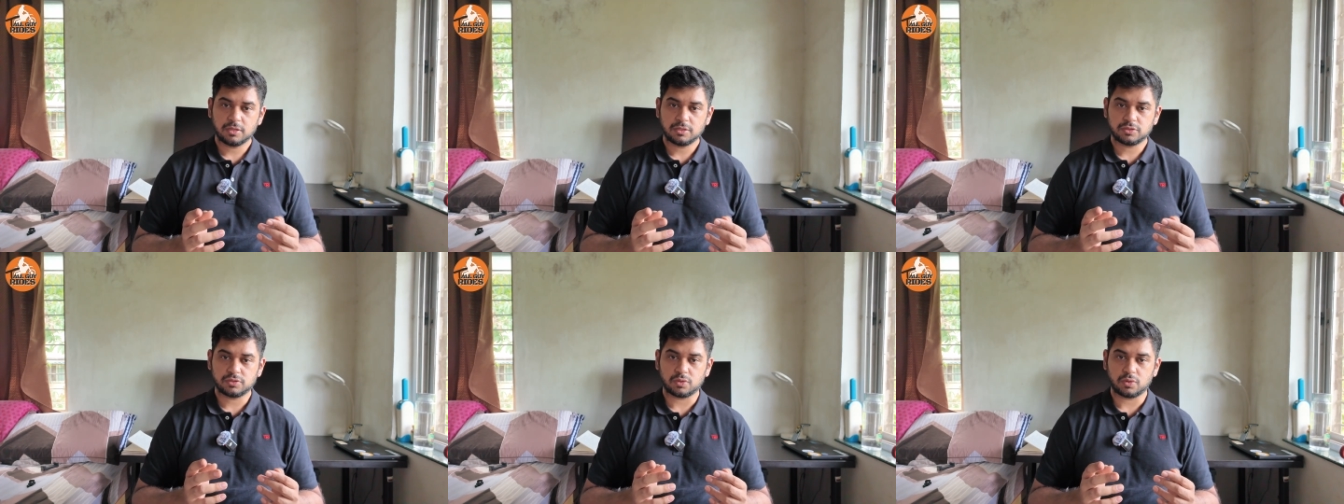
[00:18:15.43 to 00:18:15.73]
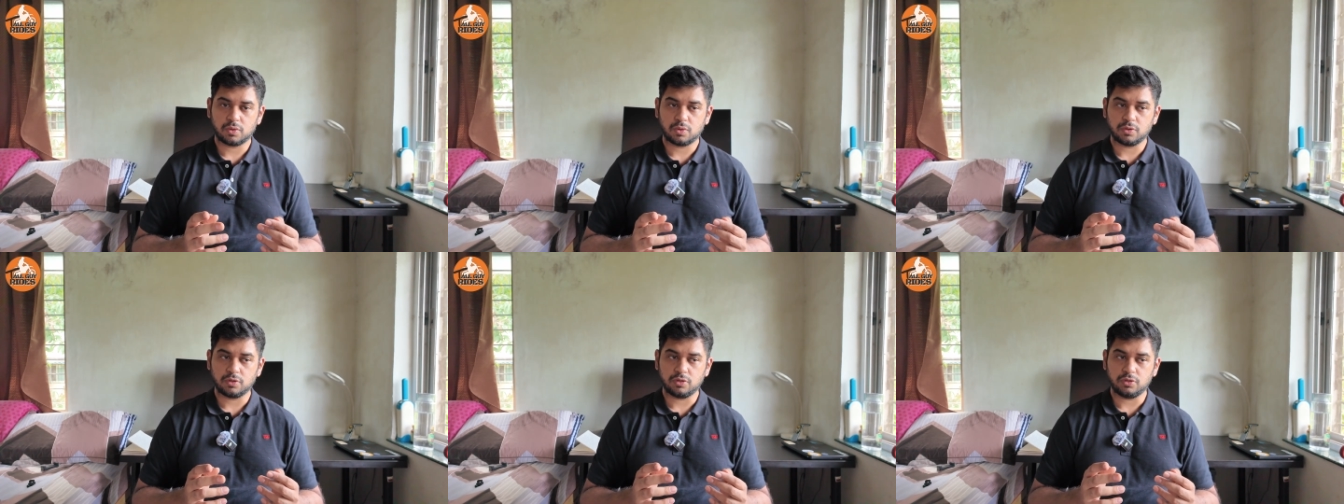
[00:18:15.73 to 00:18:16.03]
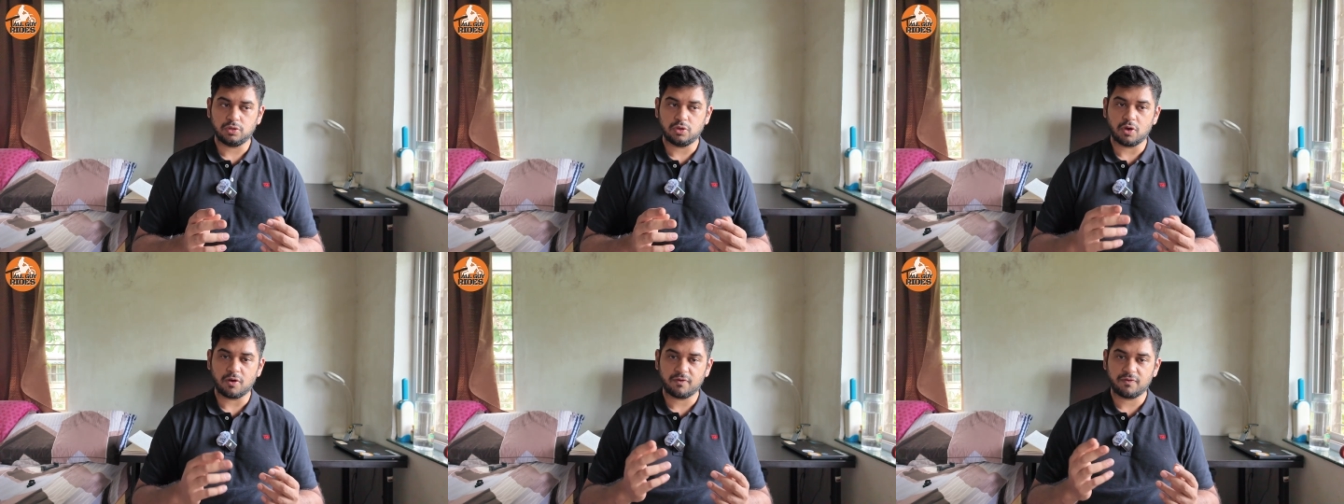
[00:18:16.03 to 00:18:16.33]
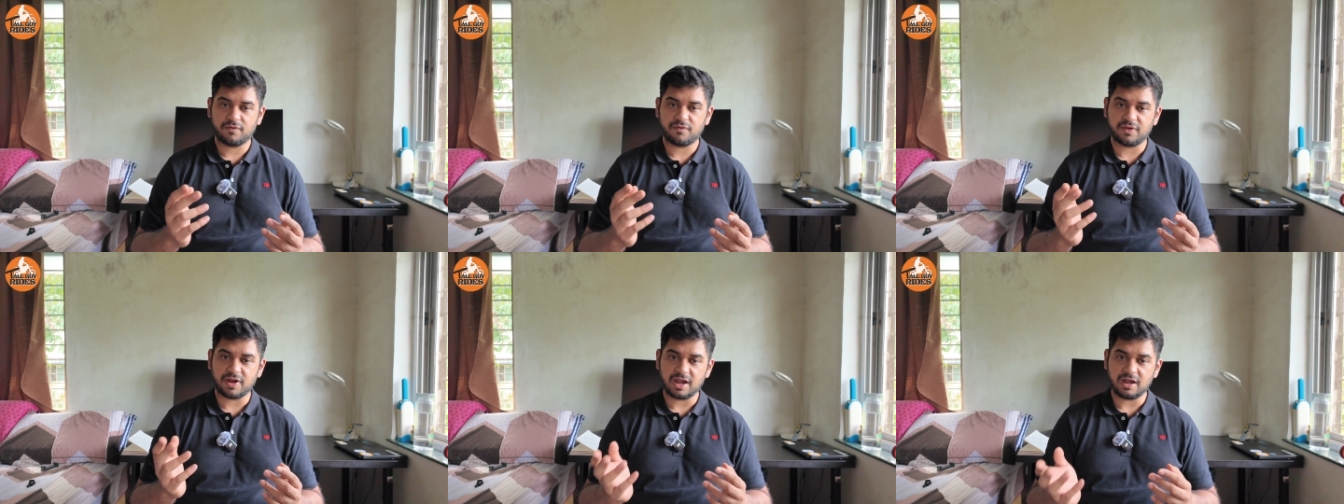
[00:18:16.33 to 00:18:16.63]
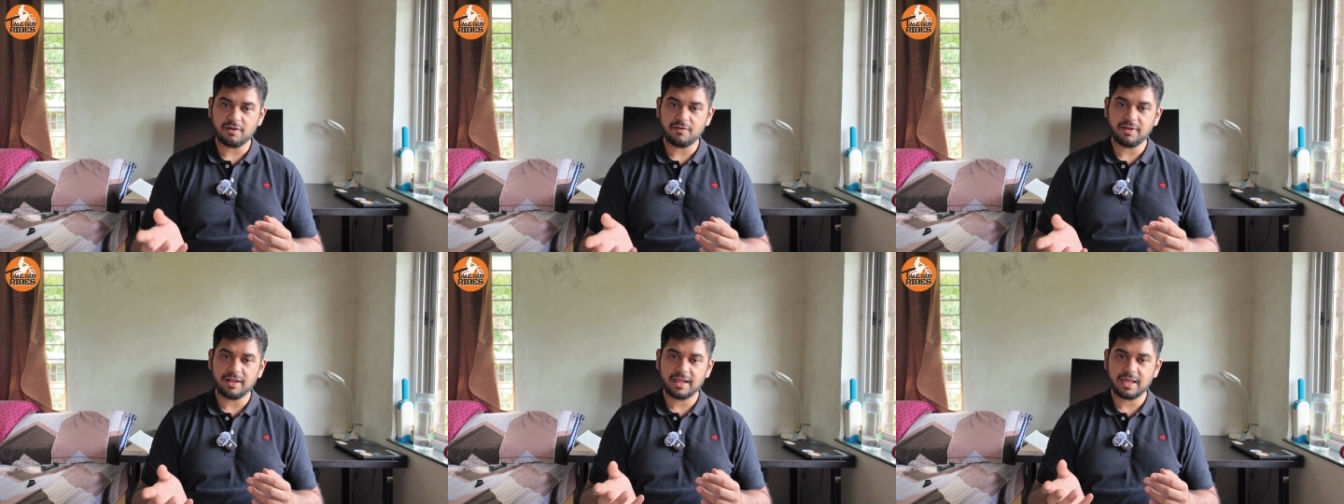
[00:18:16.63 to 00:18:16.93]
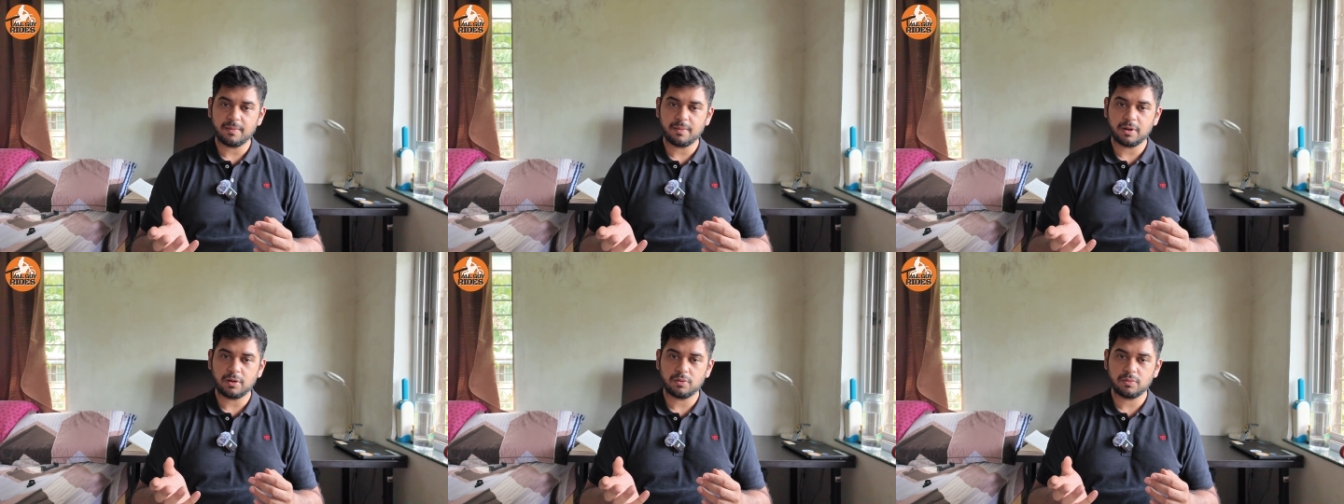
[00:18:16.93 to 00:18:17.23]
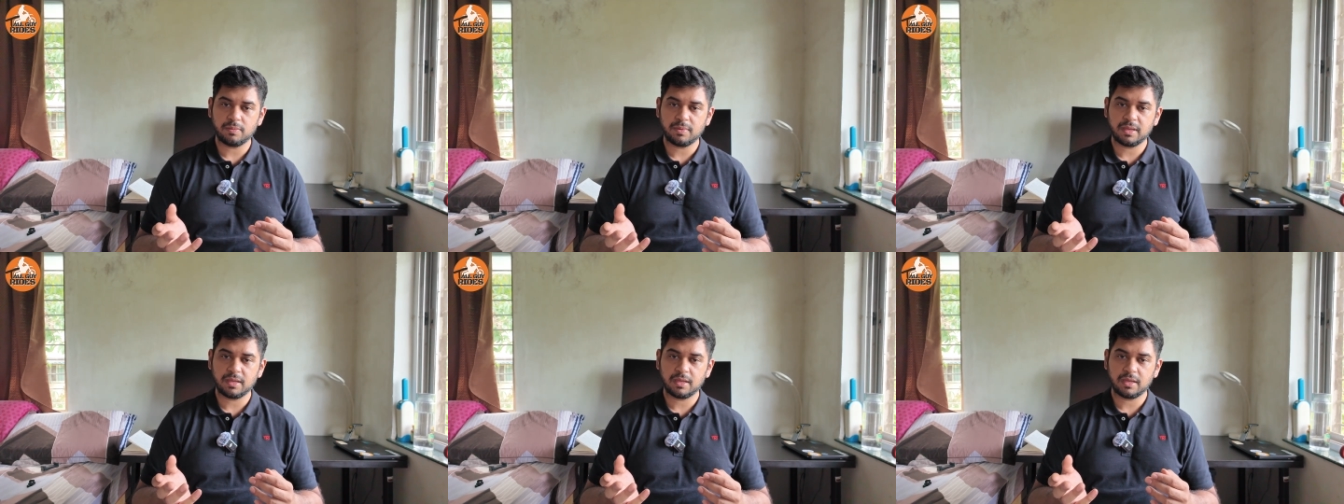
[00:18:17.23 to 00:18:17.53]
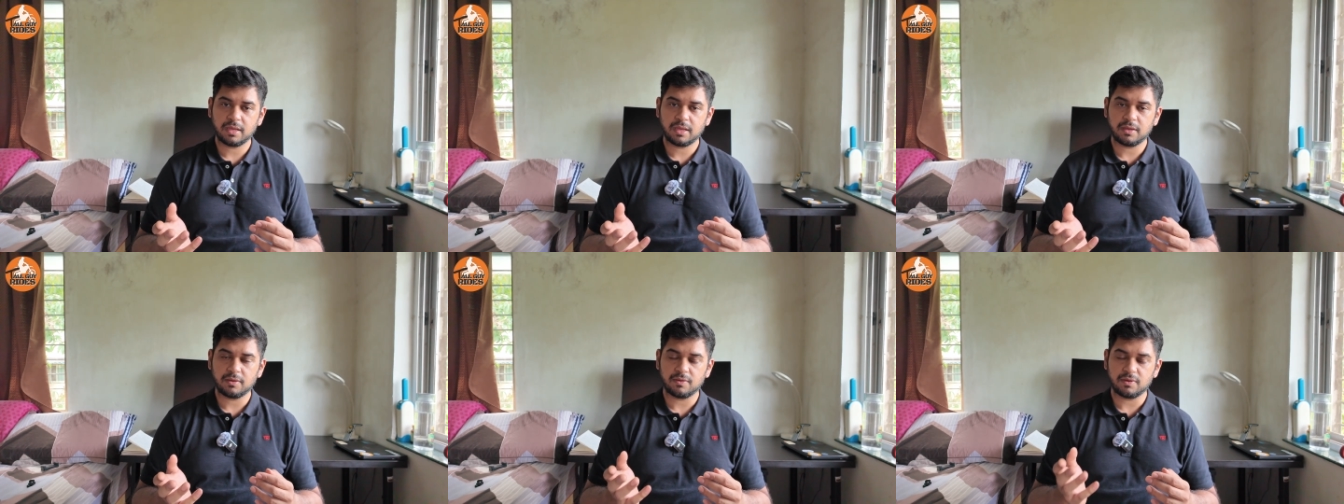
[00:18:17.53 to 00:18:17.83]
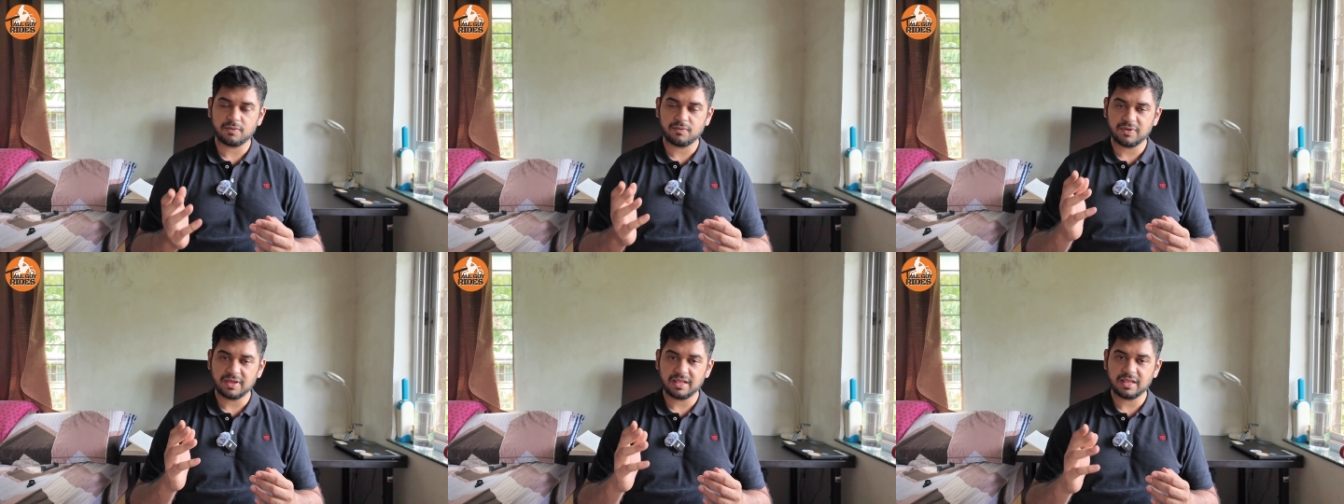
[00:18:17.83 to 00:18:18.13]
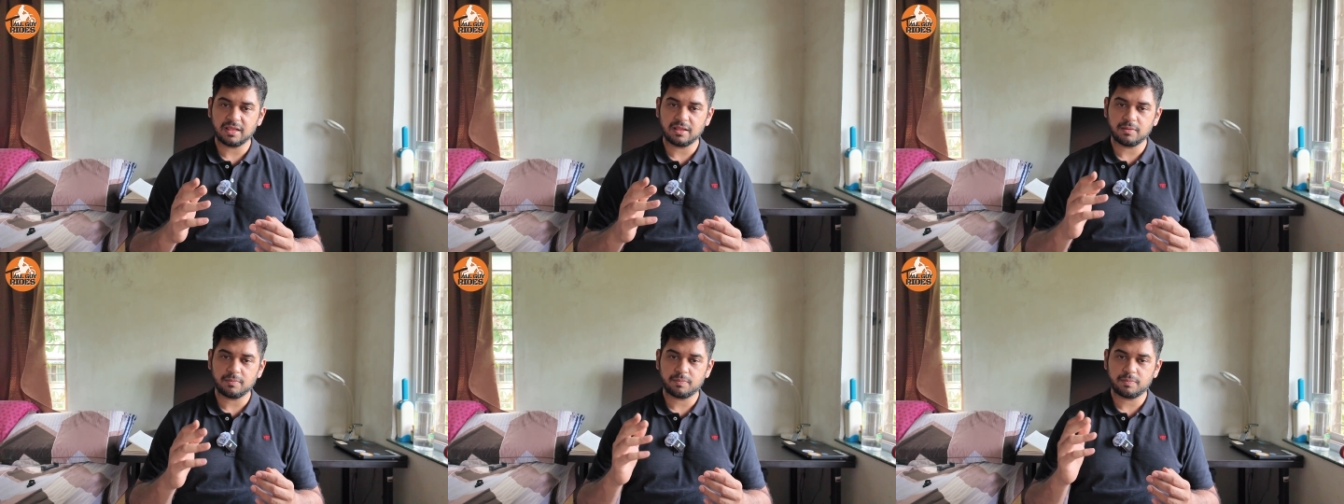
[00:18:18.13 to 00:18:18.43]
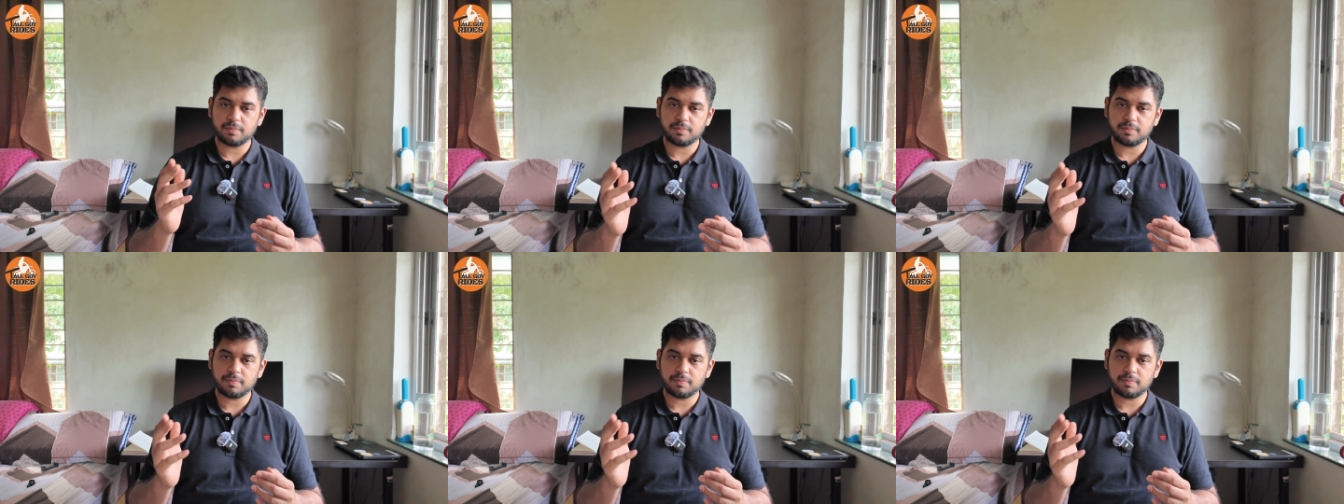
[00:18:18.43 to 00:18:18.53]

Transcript: So your friend will